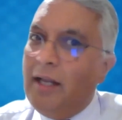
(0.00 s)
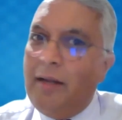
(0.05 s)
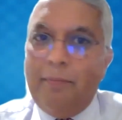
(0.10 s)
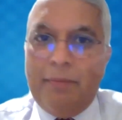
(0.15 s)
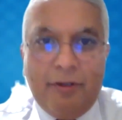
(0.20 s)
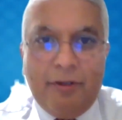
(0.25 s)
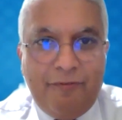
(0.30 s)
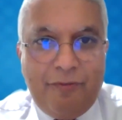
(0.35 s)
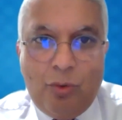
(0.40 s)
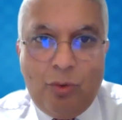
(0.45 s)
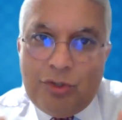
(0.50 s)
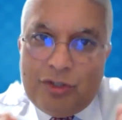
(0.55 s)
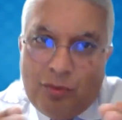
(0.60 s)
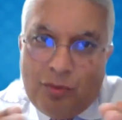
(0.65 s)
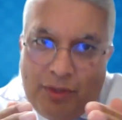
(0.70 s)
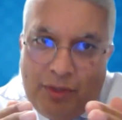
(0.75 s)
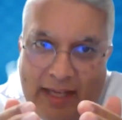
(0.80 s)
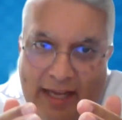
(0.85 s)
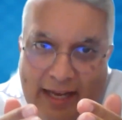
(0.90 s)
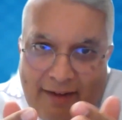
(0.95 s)
But of course,
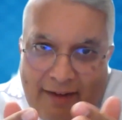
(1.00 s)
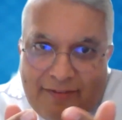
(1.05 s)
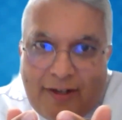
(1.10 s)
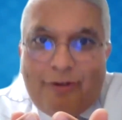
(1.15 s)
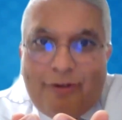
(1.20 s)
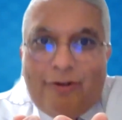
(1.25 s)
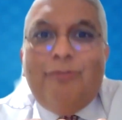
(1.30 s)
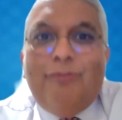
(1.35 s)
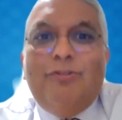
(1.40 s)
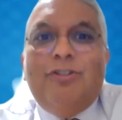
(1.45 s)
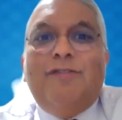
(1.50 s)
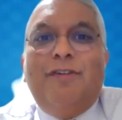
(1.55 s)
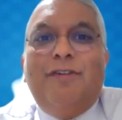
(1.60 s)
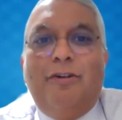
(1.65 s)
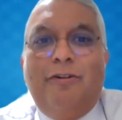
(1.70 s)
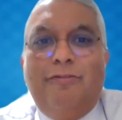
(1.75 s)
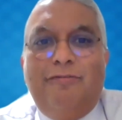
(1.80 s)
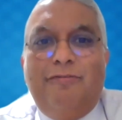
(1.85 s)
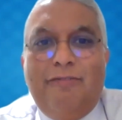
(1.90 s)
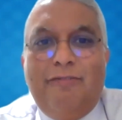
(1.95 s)
we have our own sphere
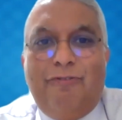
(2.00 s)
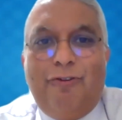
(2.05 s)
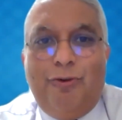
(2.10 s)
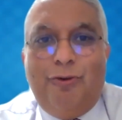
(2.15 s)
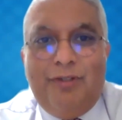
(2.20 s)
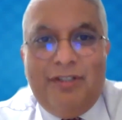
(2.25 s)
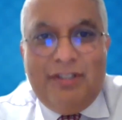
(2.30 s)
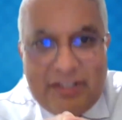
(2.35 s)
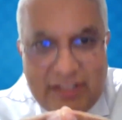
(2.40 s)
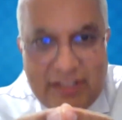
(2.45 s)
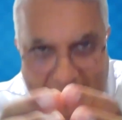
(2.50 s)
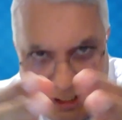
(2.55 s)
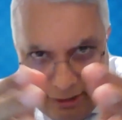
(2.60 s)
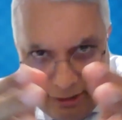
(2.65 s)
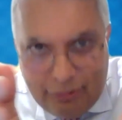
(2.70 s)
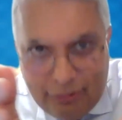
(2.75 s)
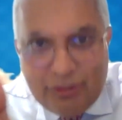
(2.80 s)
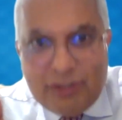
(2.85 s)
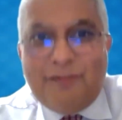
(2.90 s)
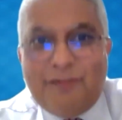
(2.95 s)
of influence, our
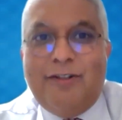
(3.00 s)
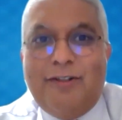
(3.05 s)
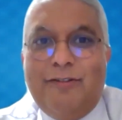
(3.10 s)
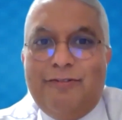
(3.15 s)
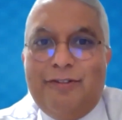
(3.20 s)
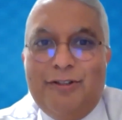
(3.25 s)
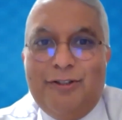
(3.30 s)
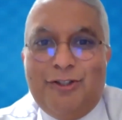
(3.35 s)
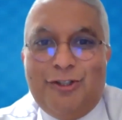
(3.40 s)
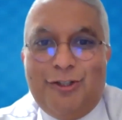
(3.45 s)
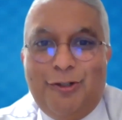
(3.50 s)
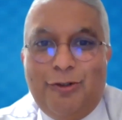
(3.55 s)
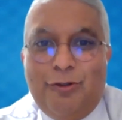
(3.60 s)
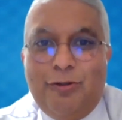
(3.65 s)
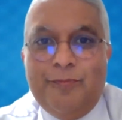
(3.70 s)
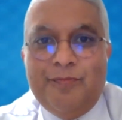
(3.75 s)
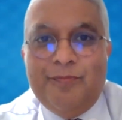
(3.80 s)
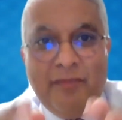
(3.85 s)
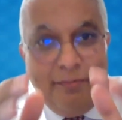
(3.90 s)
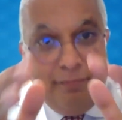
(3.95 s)
own sphere of control,